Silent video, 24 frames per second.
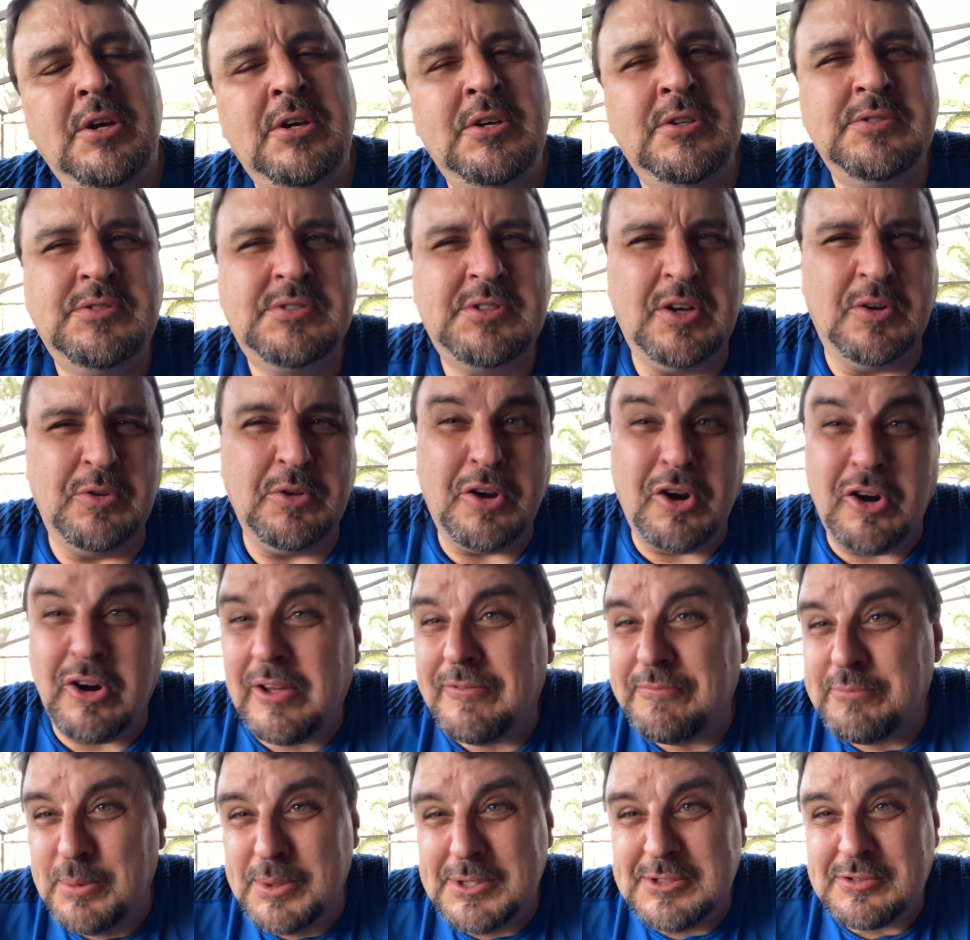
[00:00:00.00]
So you don't
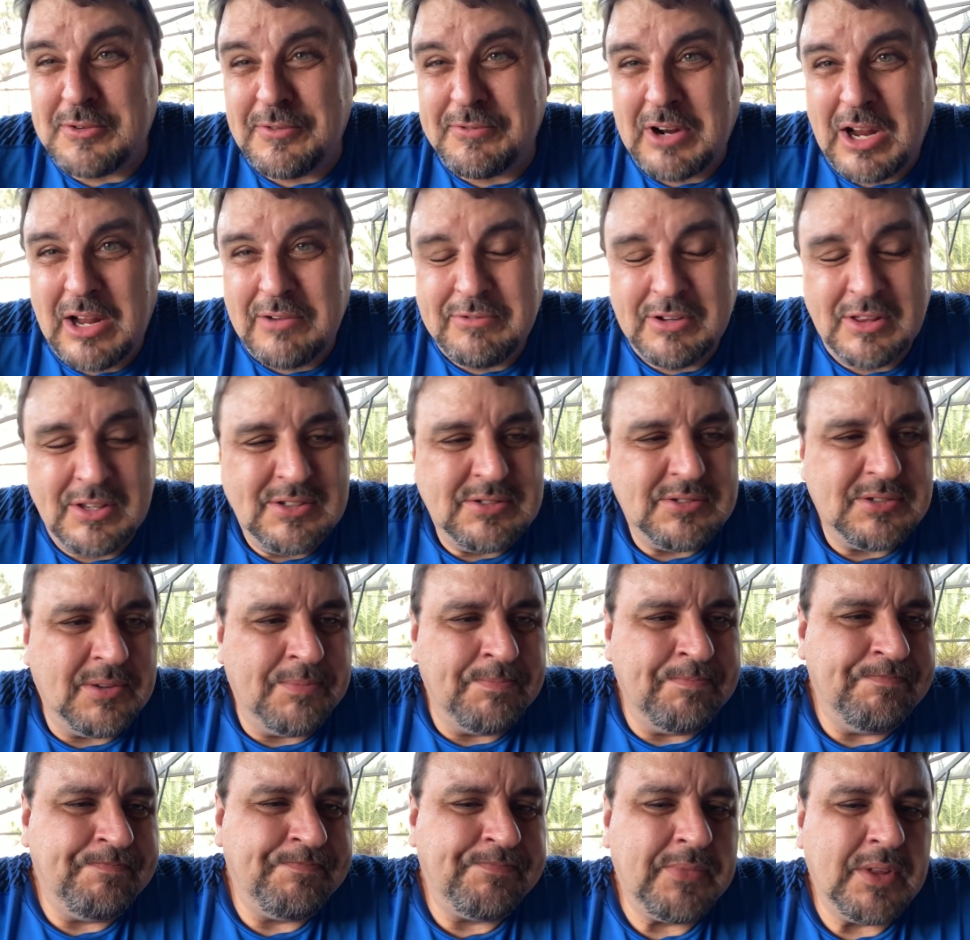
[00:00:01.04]
have to be a survivalist
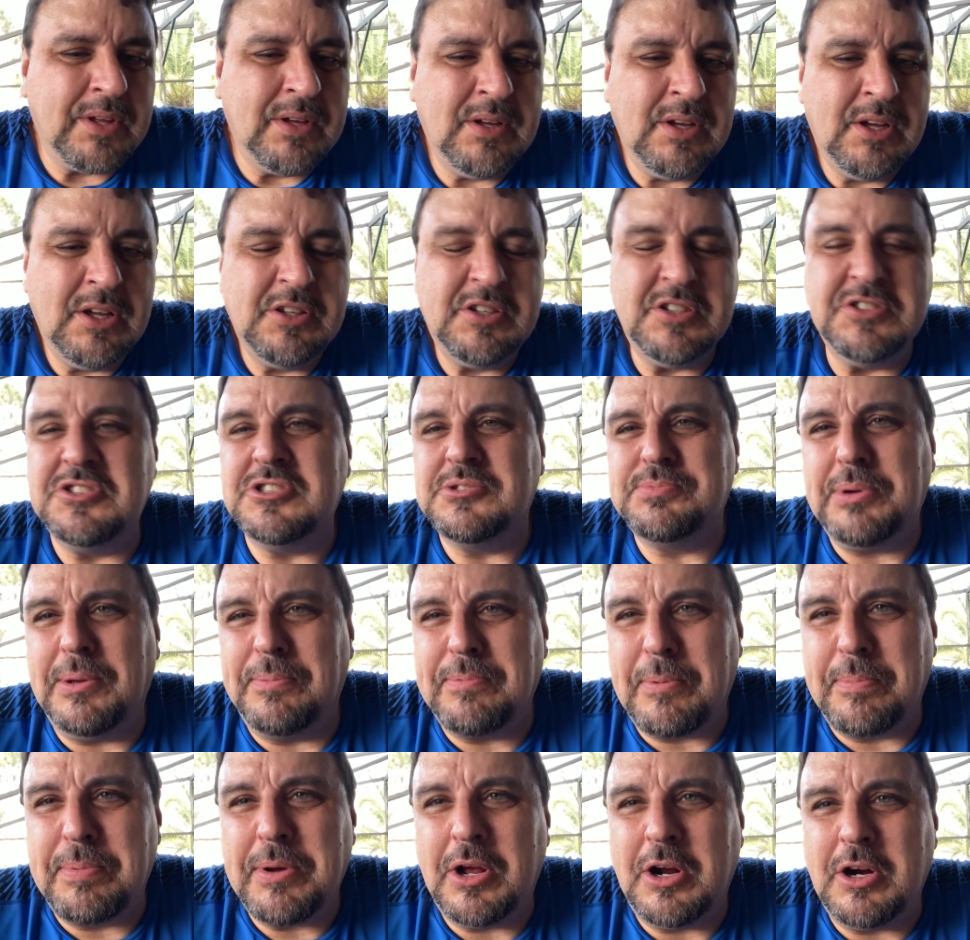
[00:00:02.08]
to just be
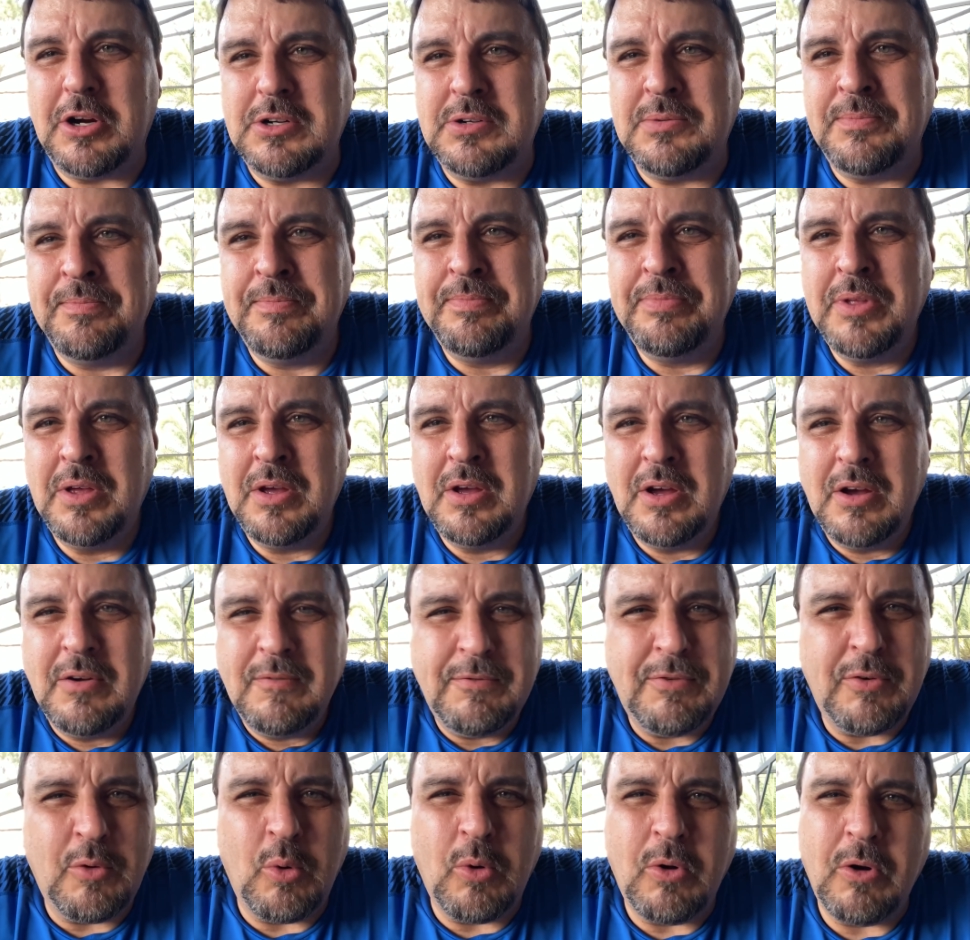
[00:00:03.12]
prepared
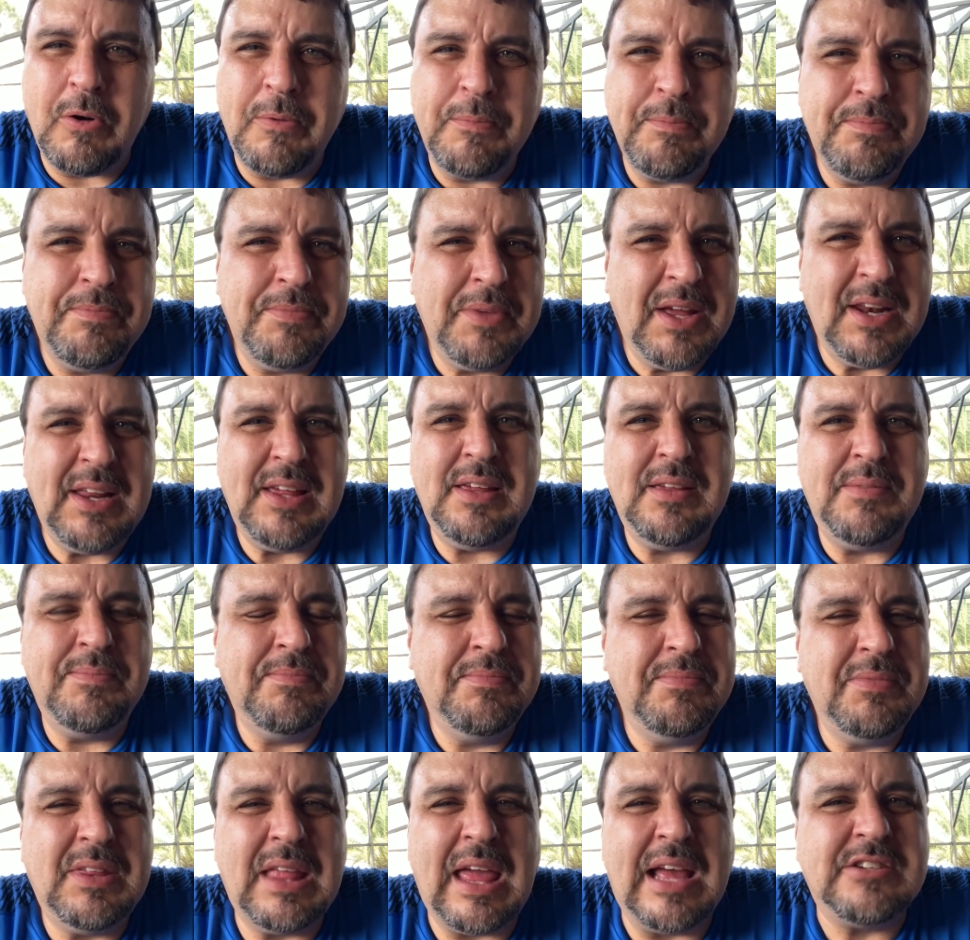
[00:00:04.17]
for any
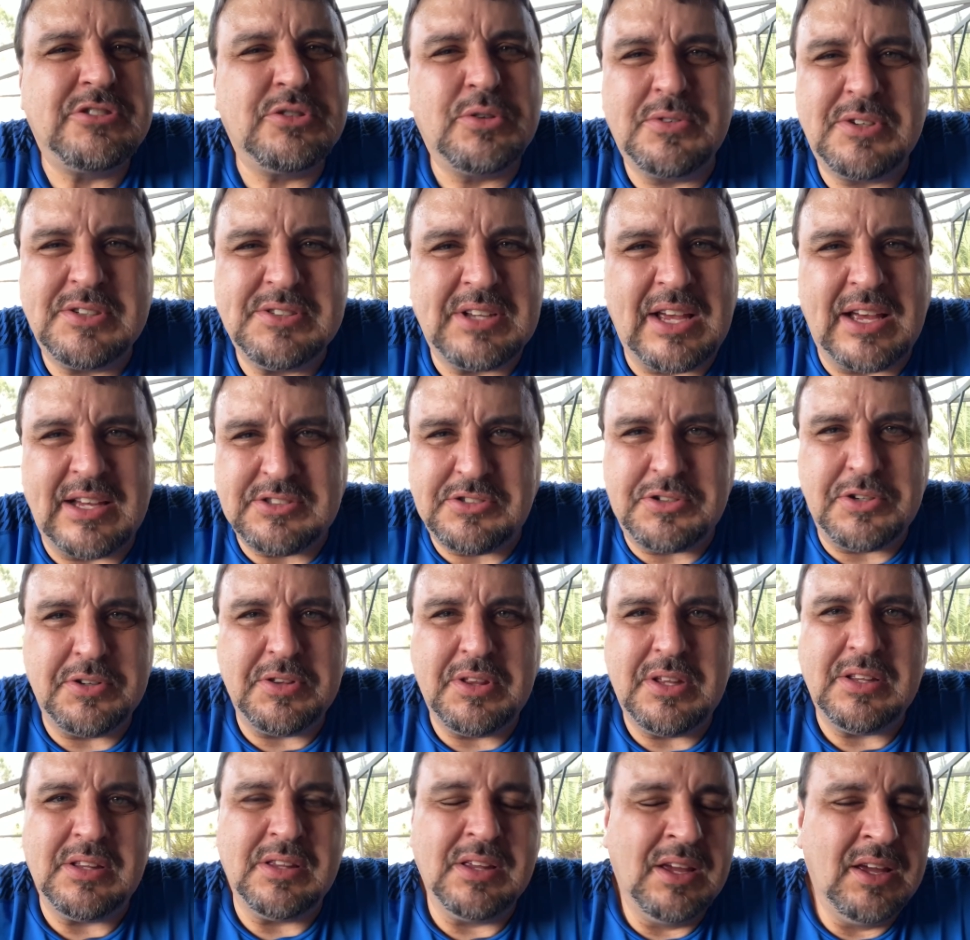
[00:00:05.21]
natural disaster
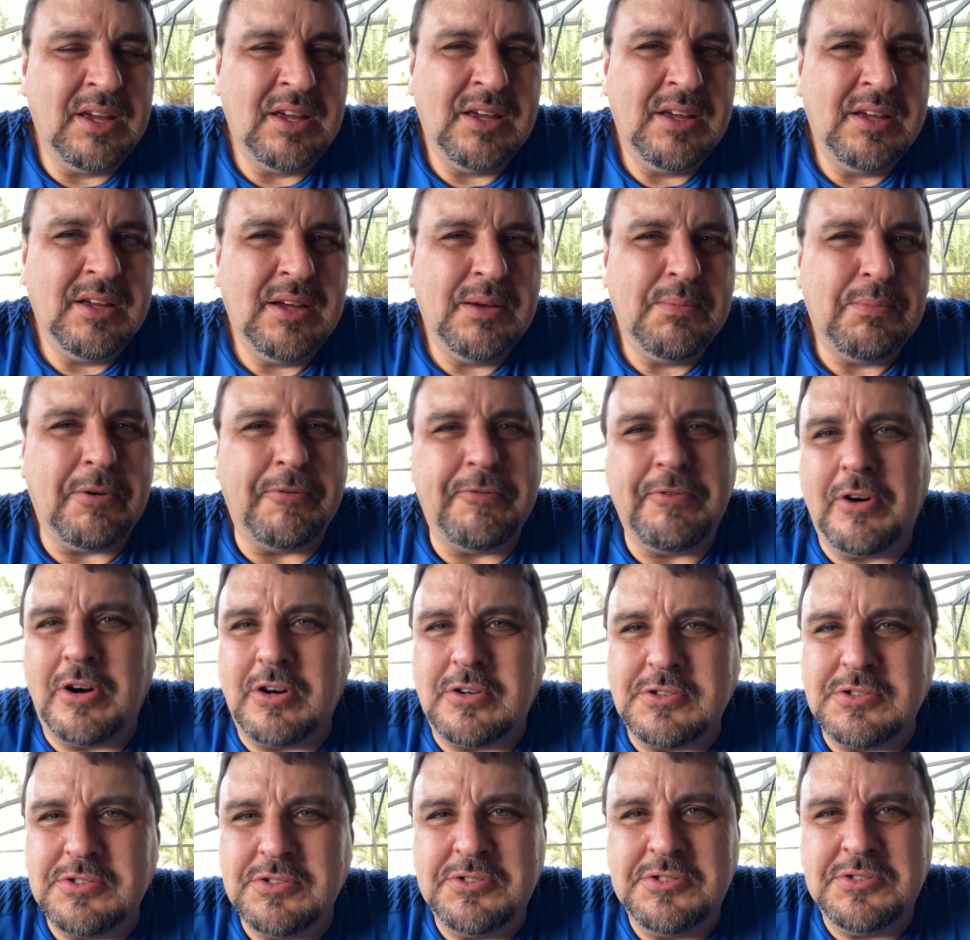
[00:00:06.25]
that
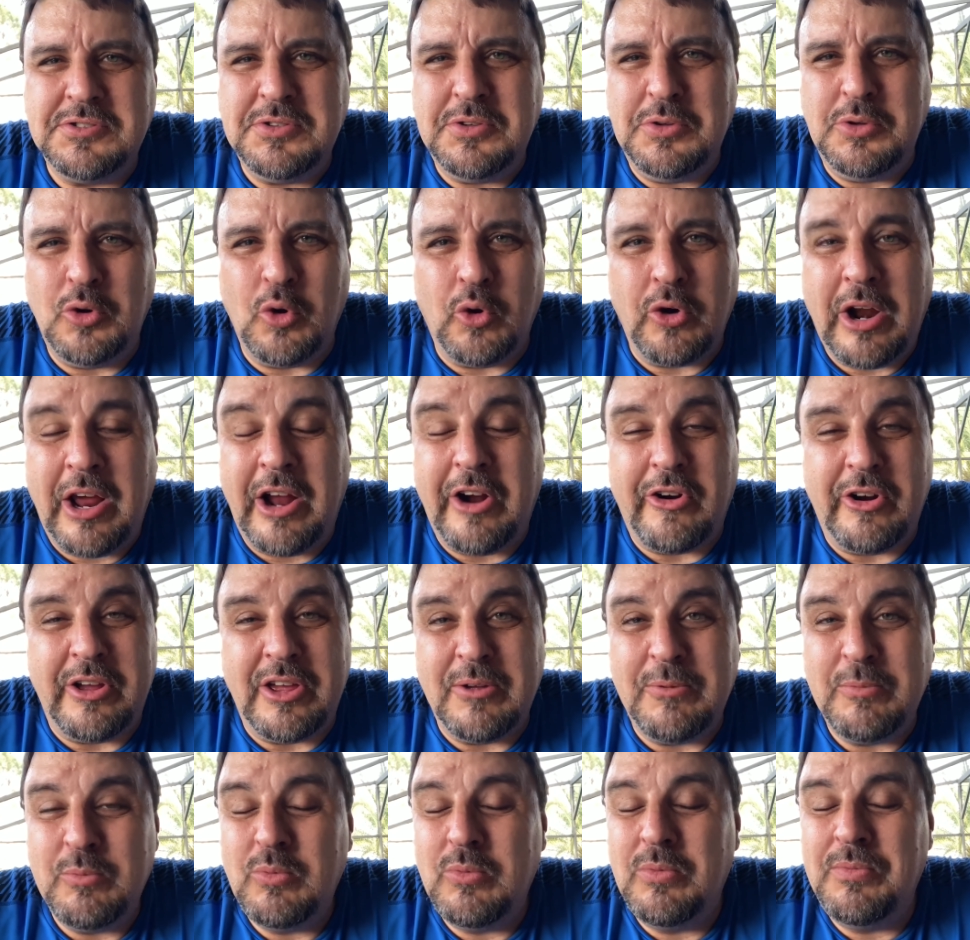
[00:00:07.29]
befalls your area,
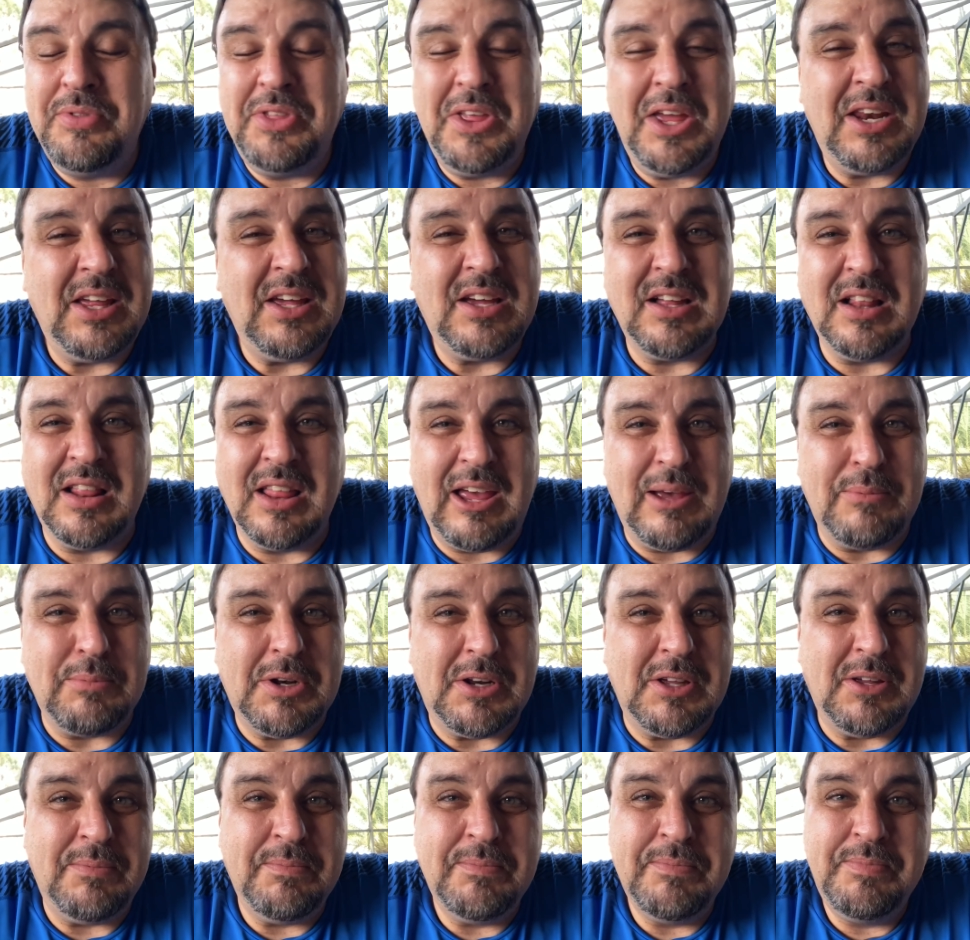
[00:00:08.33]
any
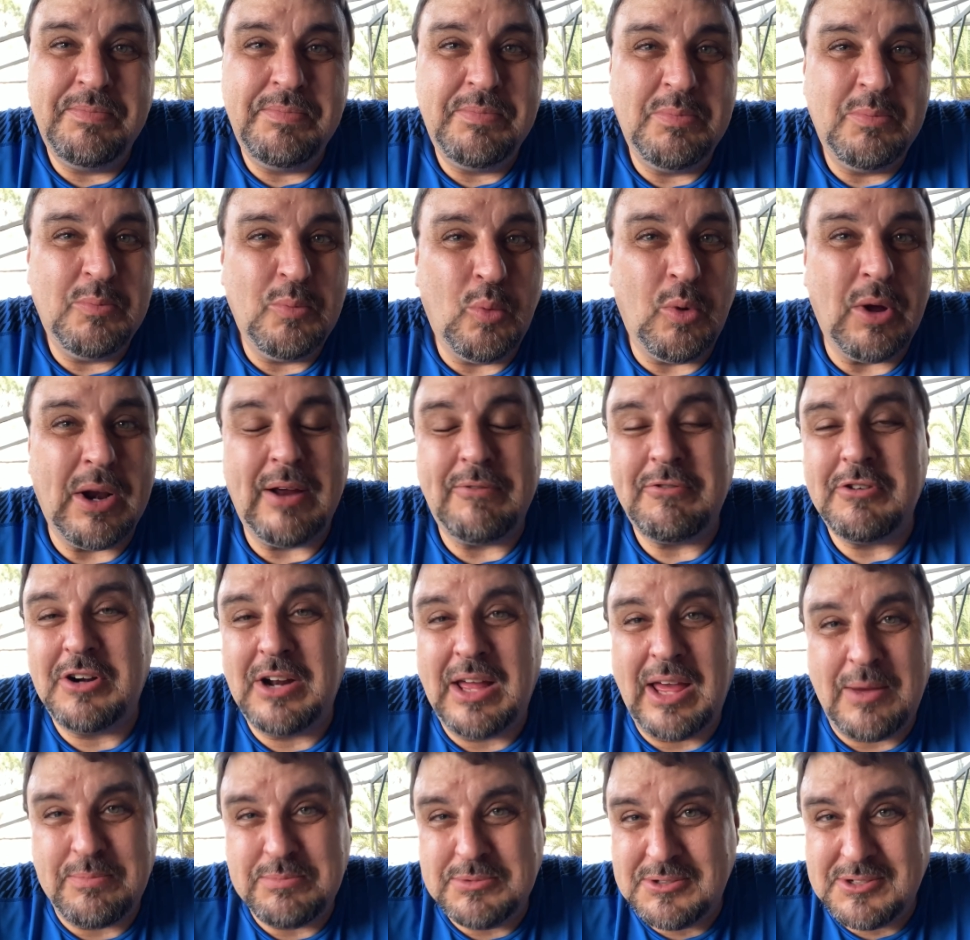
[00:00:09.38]
calamity, whatever it
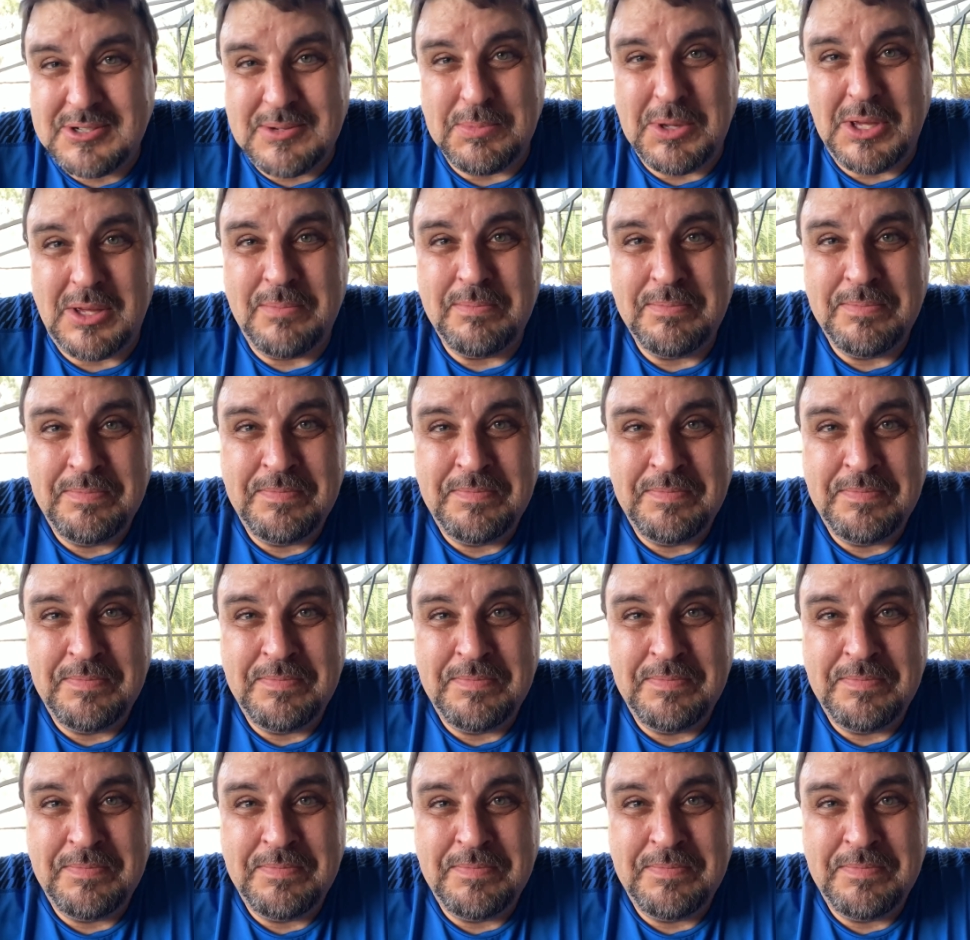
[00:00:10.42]
happens to be.